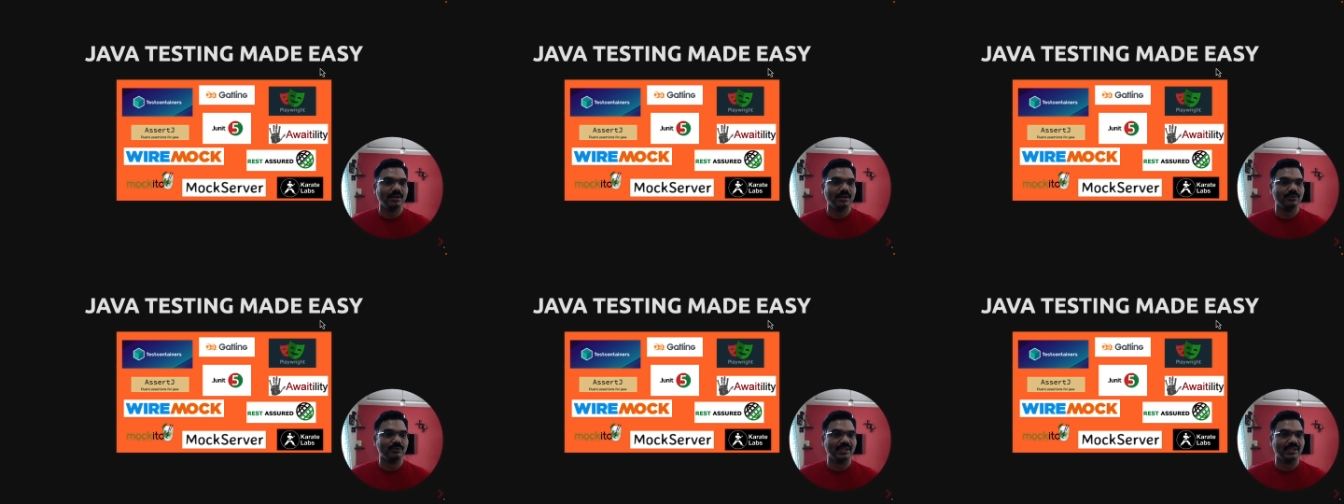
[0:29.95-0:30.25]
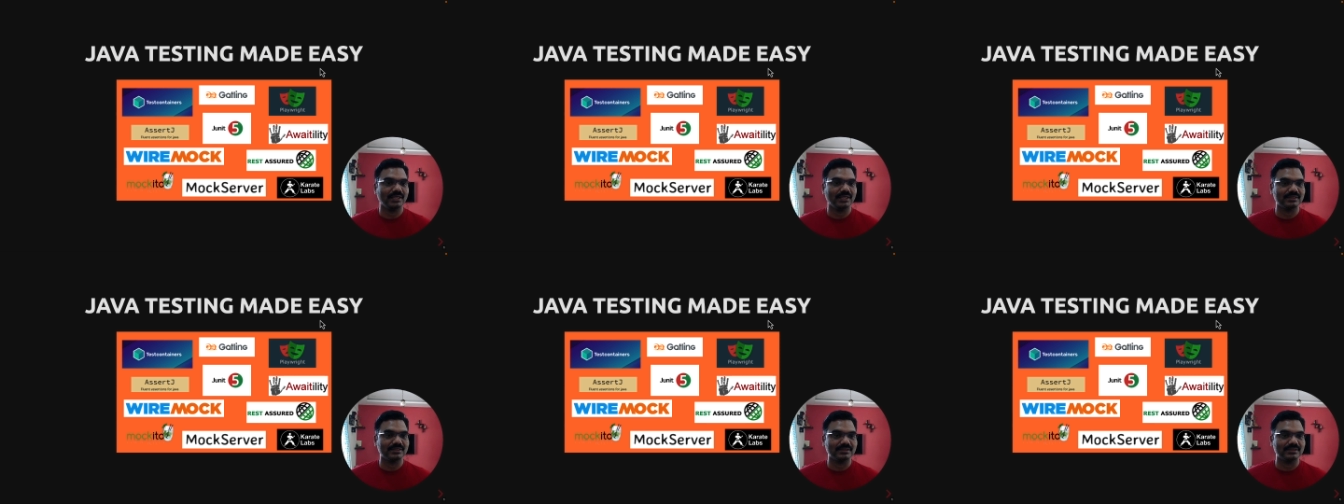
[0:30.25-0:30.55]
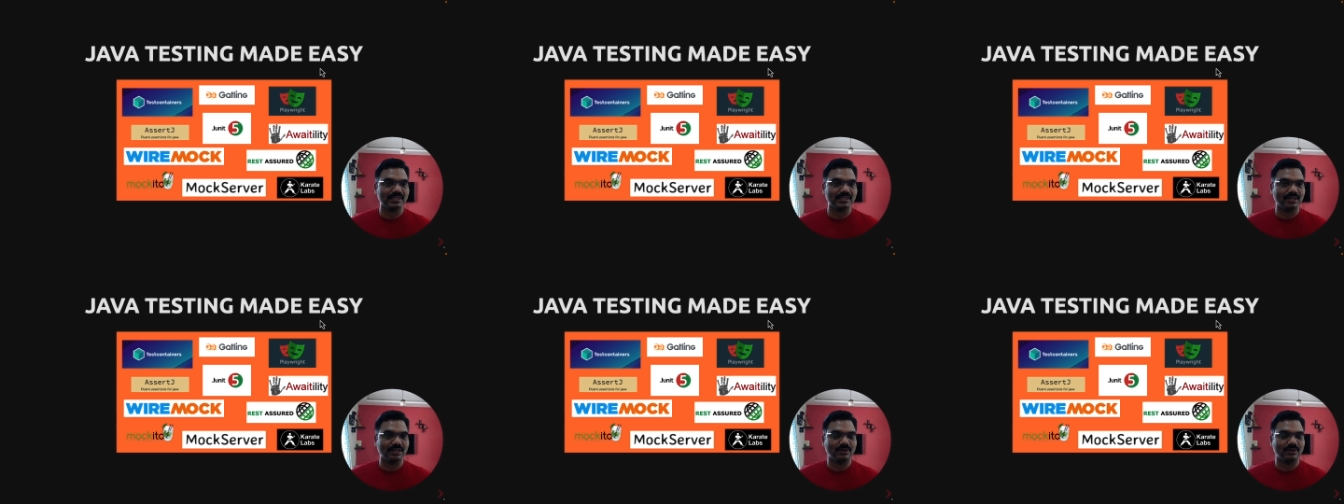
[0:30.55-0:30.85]
various
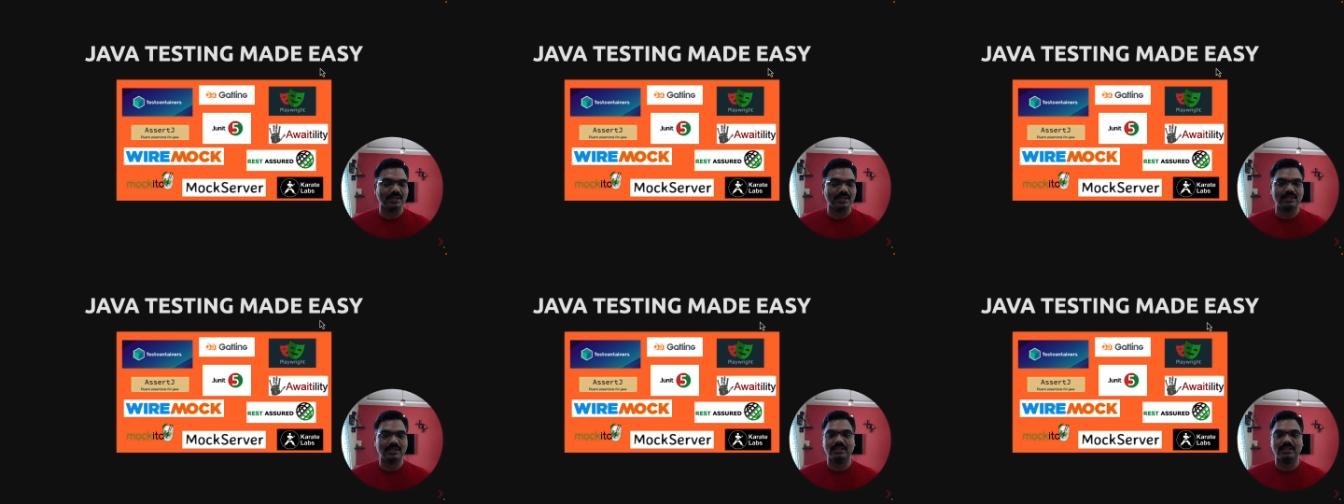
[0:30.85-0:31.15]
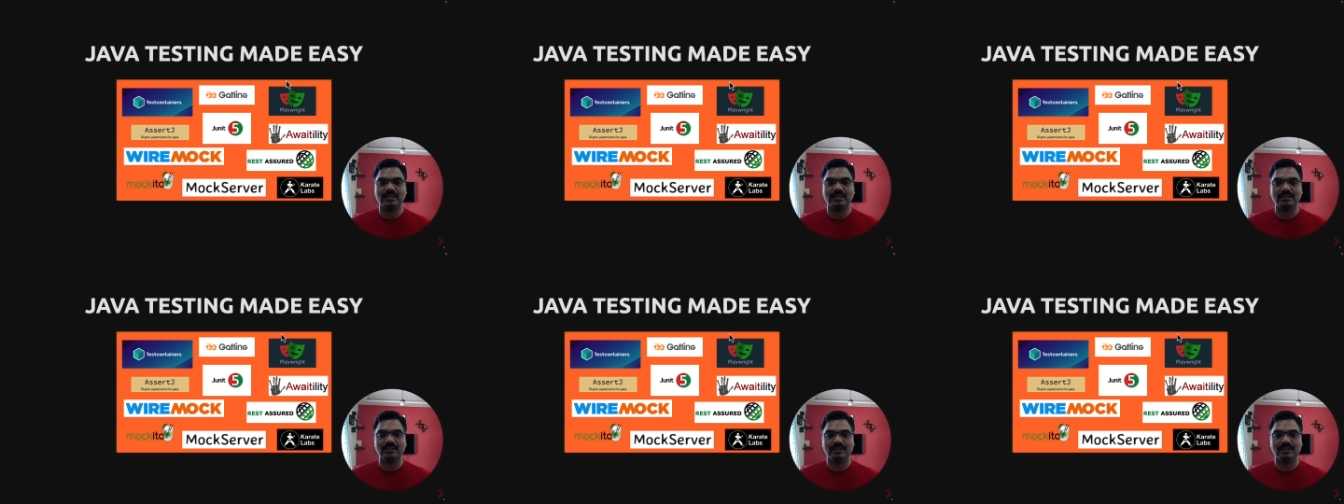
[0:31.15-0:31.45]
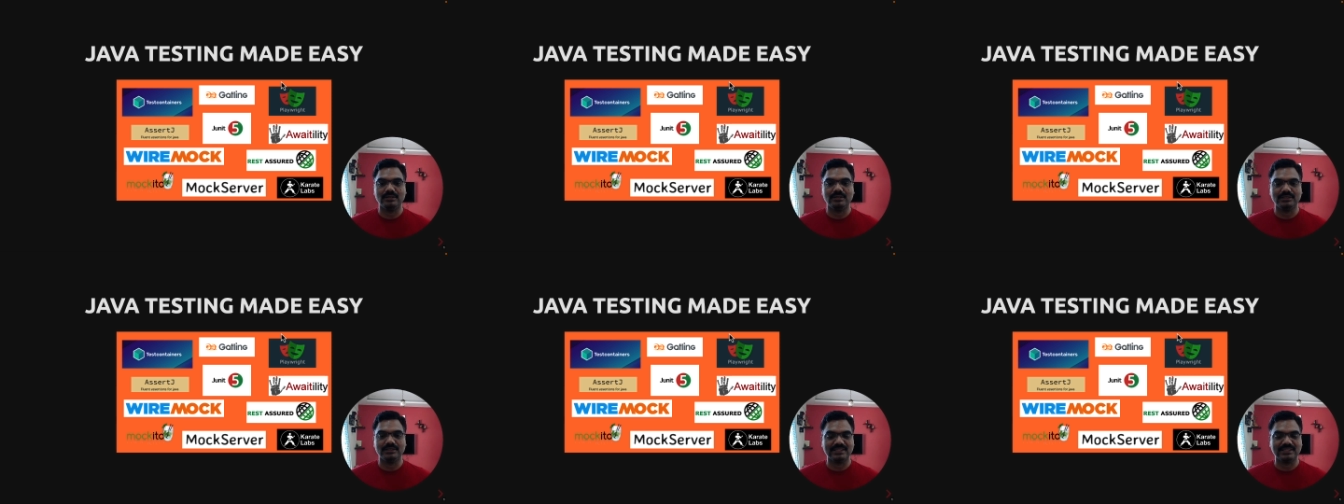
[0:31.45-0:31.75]
Java
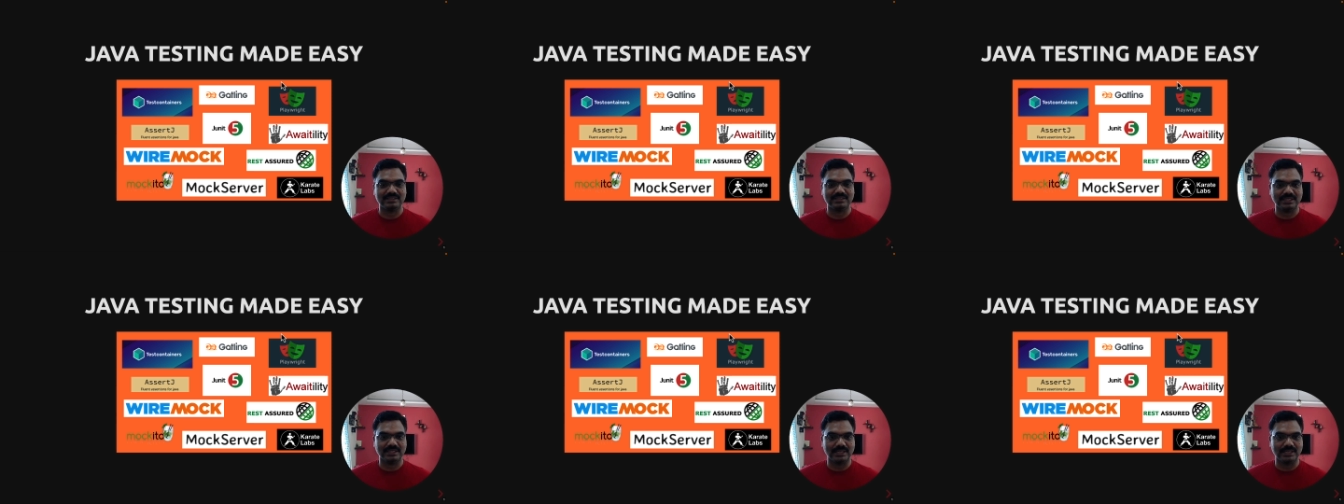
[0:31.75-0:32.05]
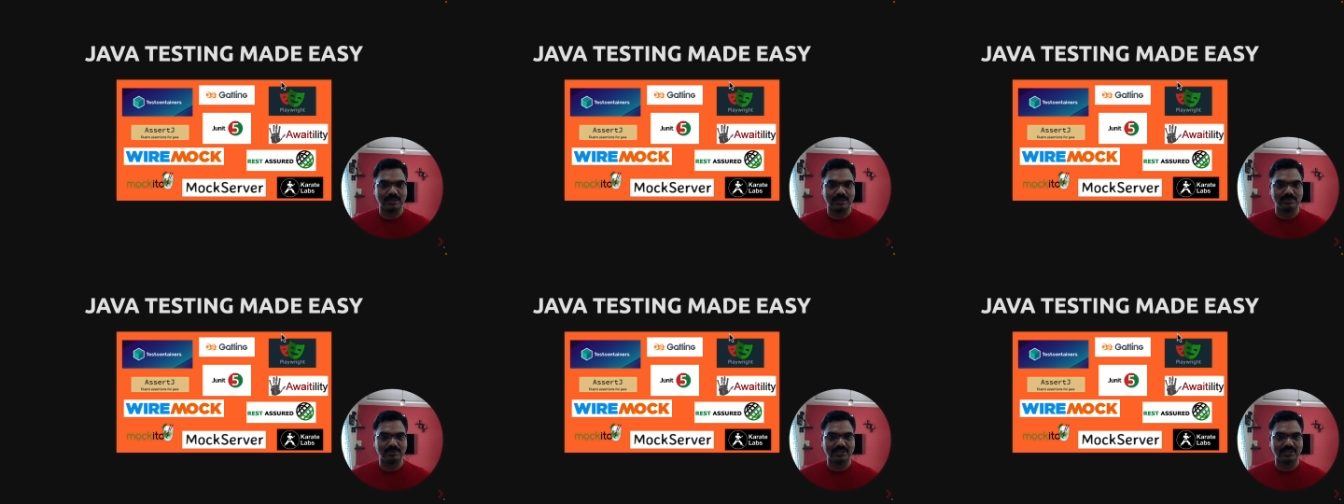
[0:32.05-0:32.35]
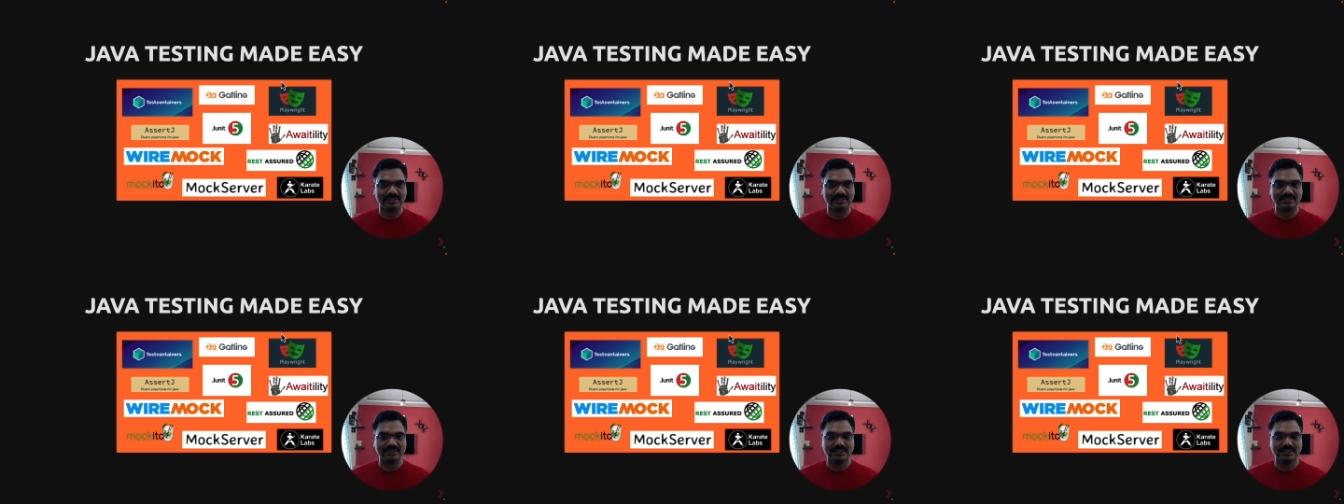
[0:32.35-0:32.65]
uh, testing
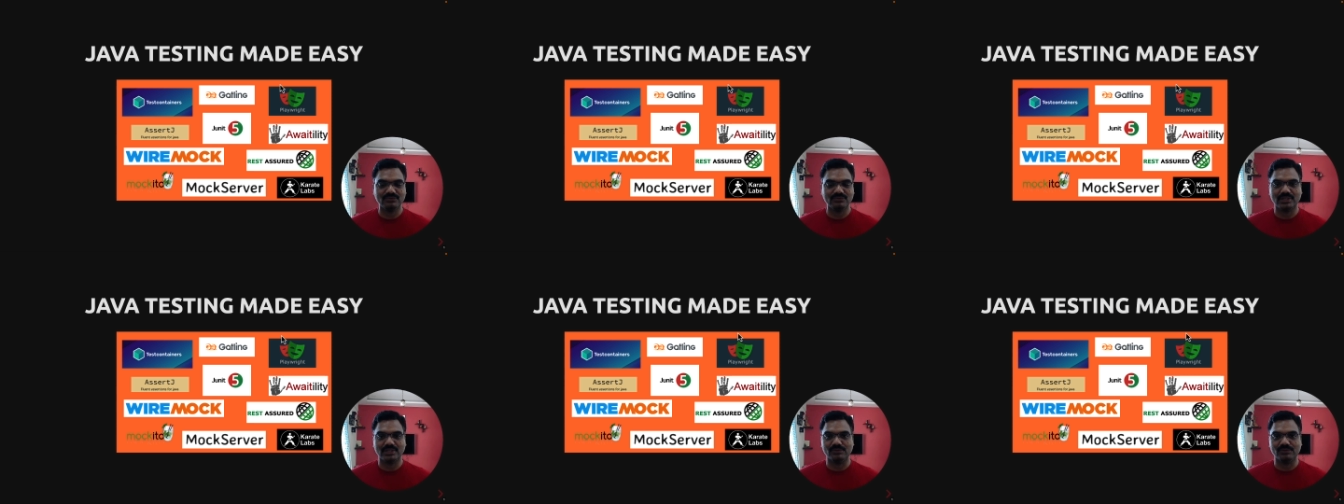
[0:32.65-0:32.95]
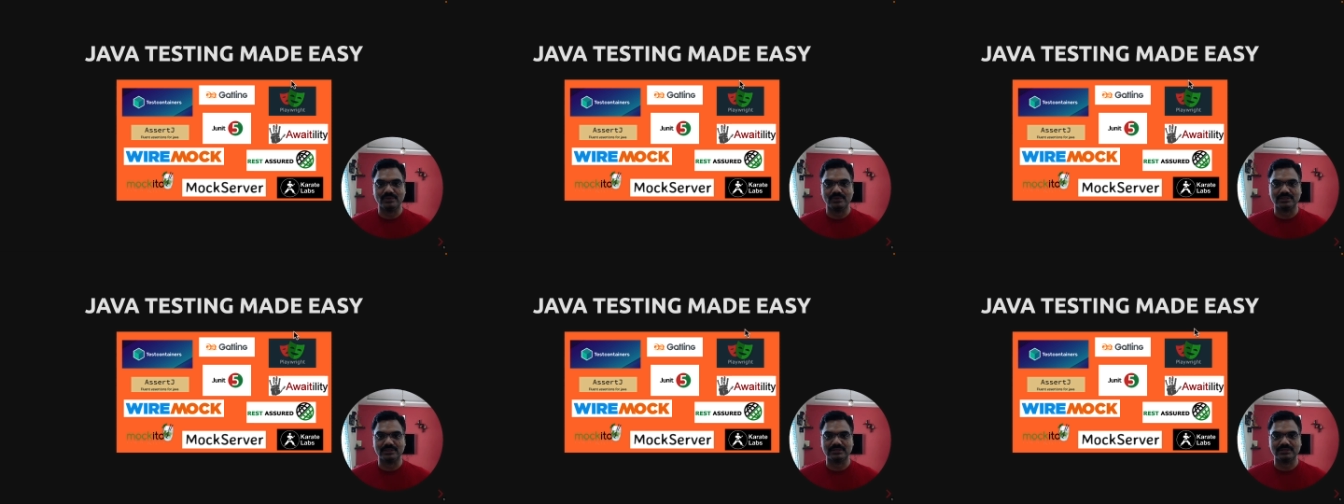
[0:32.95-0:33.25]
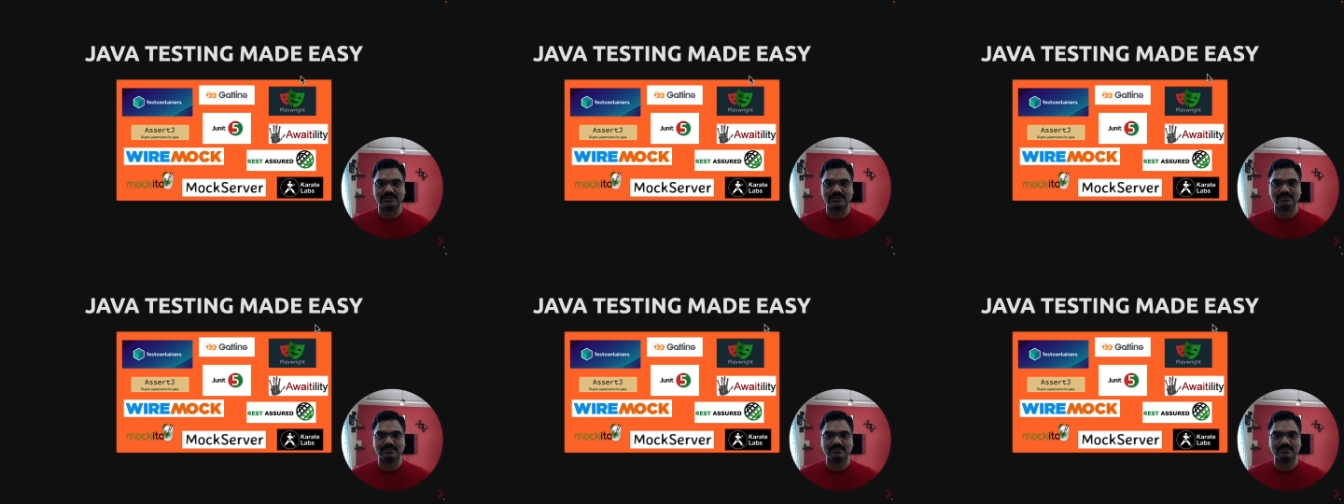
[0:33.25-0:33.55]
libraries and frameworks.